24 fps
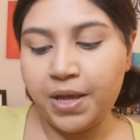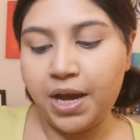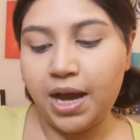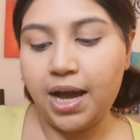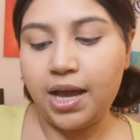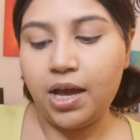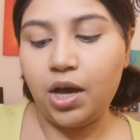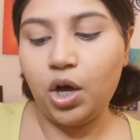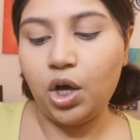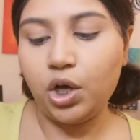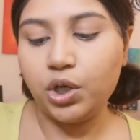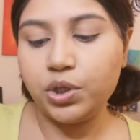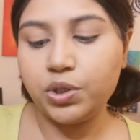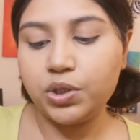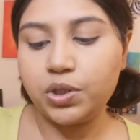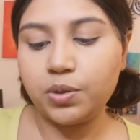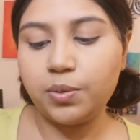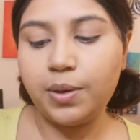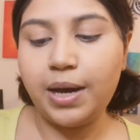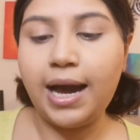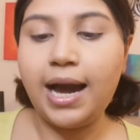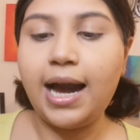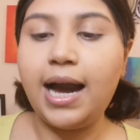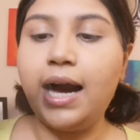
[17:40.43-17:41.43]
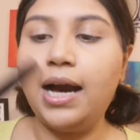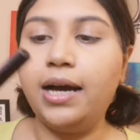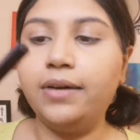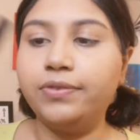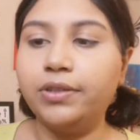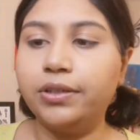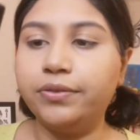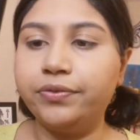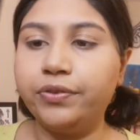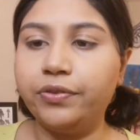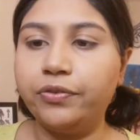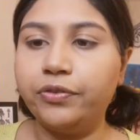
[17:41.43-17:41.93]
I also have
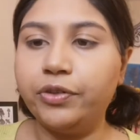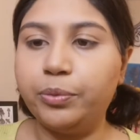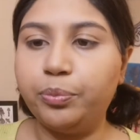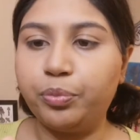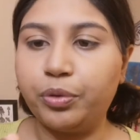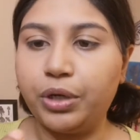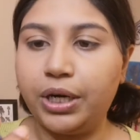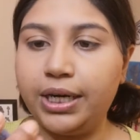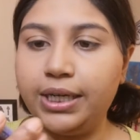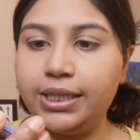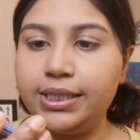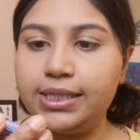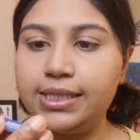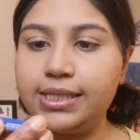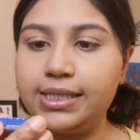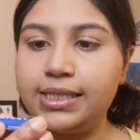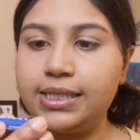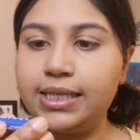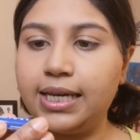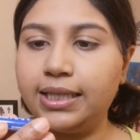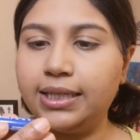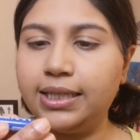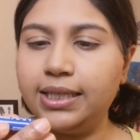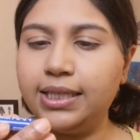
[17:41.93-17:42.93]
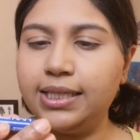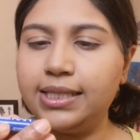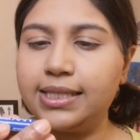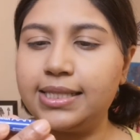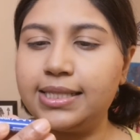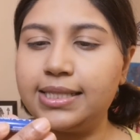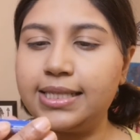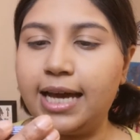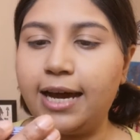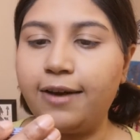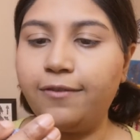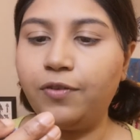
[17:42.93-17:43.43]
a Vivid Brights, I think it's
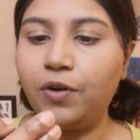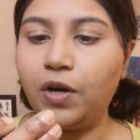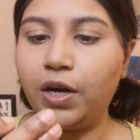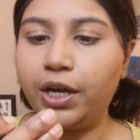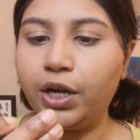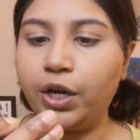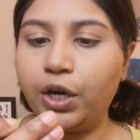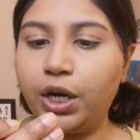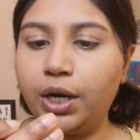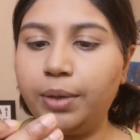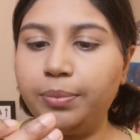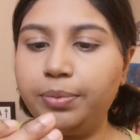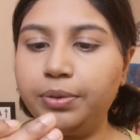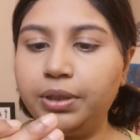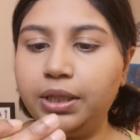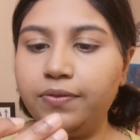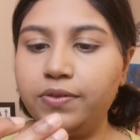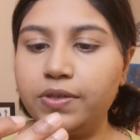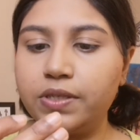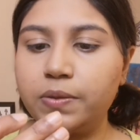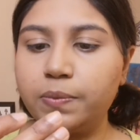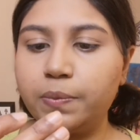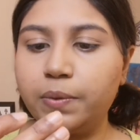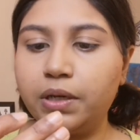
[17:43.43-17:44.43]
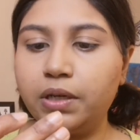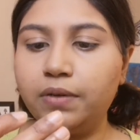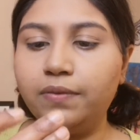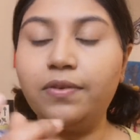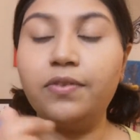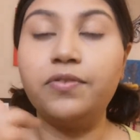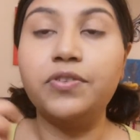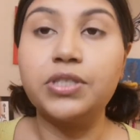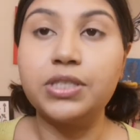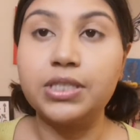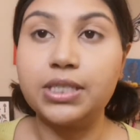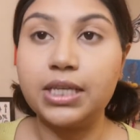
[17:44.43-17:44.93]
Sapphire, I believe this one,
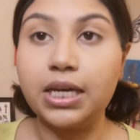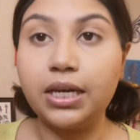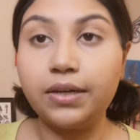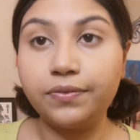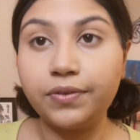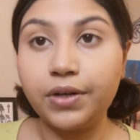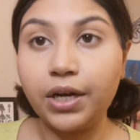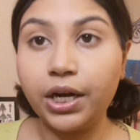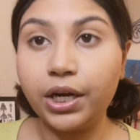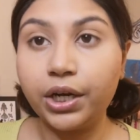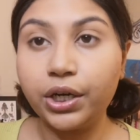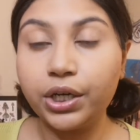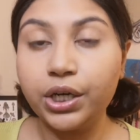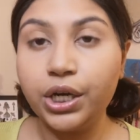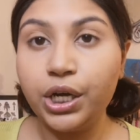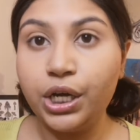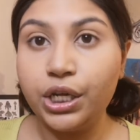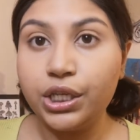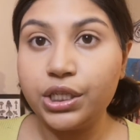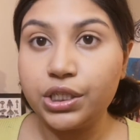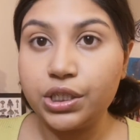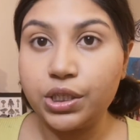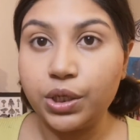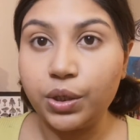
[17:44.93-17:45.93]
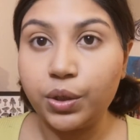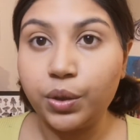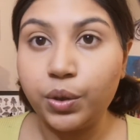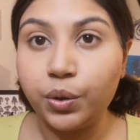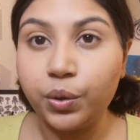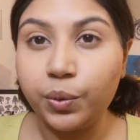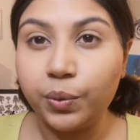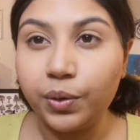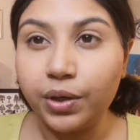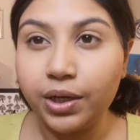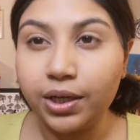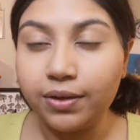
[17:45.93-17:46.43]
Vivid Sapphire.
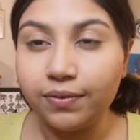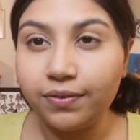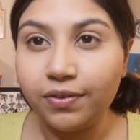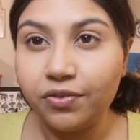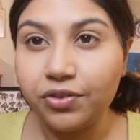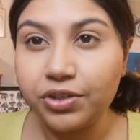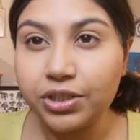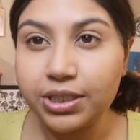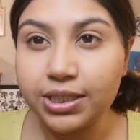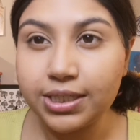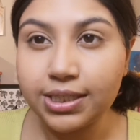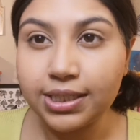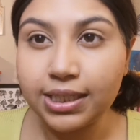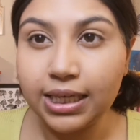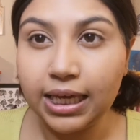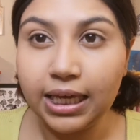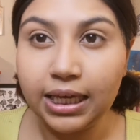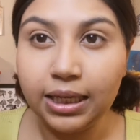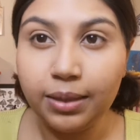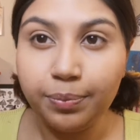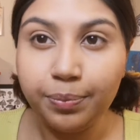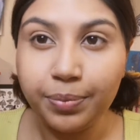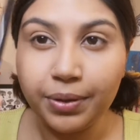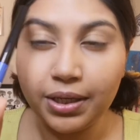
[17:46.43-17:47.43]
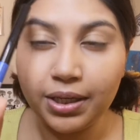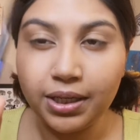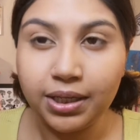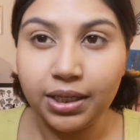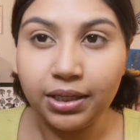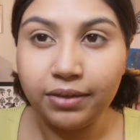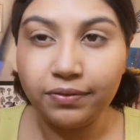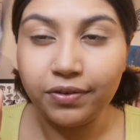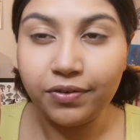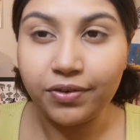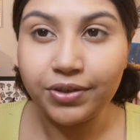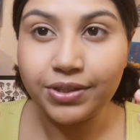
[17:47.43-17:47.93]
So Vivid Escape
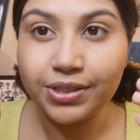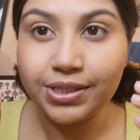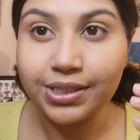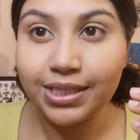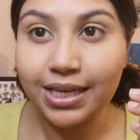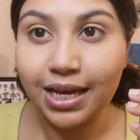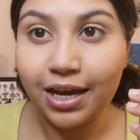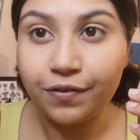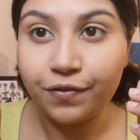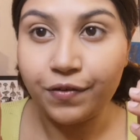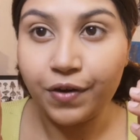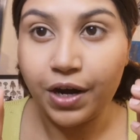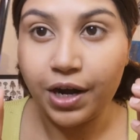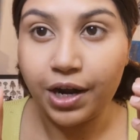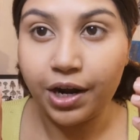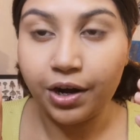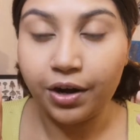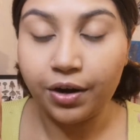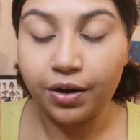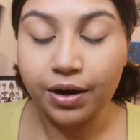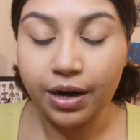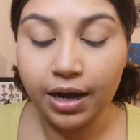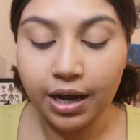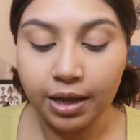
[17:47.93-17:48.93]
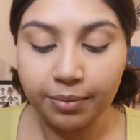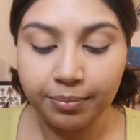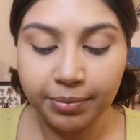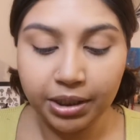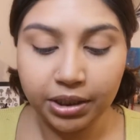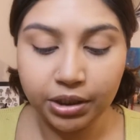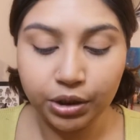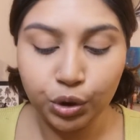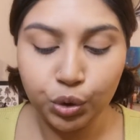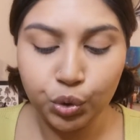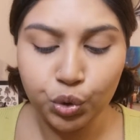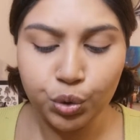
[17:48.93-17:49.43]
and Vivid Sapphire, I
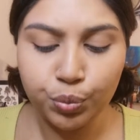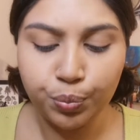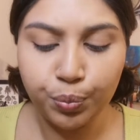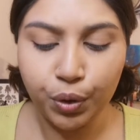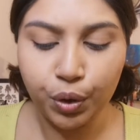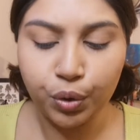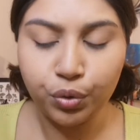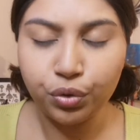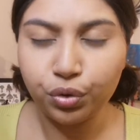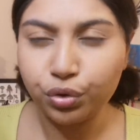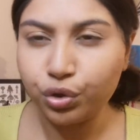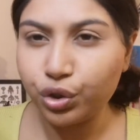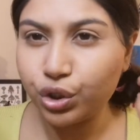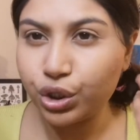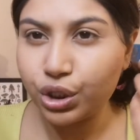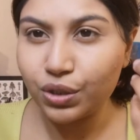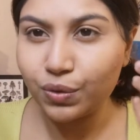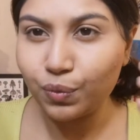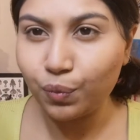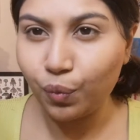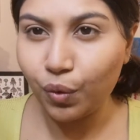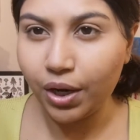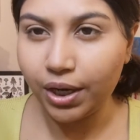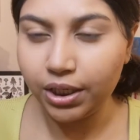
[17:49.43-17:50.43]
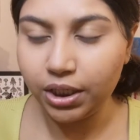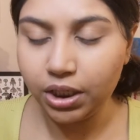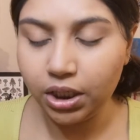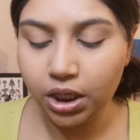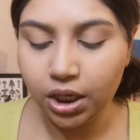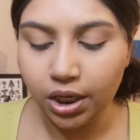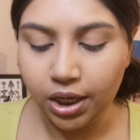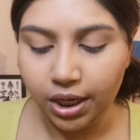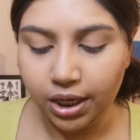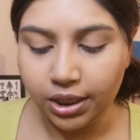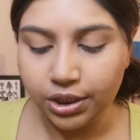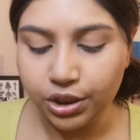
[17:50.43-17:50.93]
might use both or just one
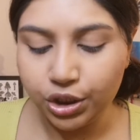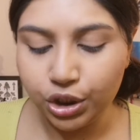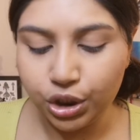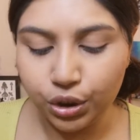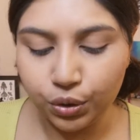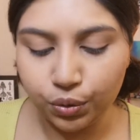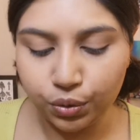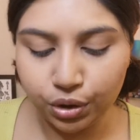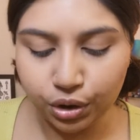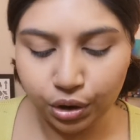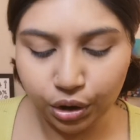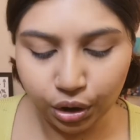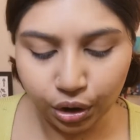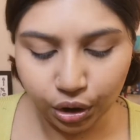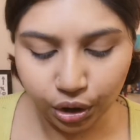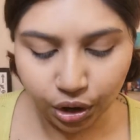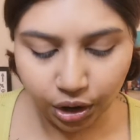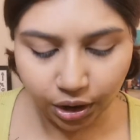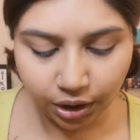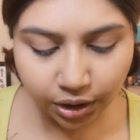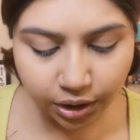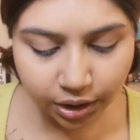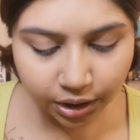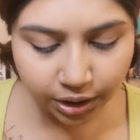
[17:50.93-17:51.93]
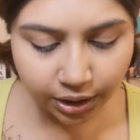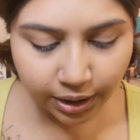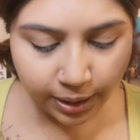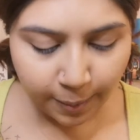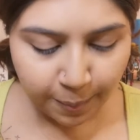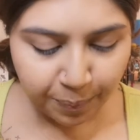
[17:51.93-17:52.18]
to do the look.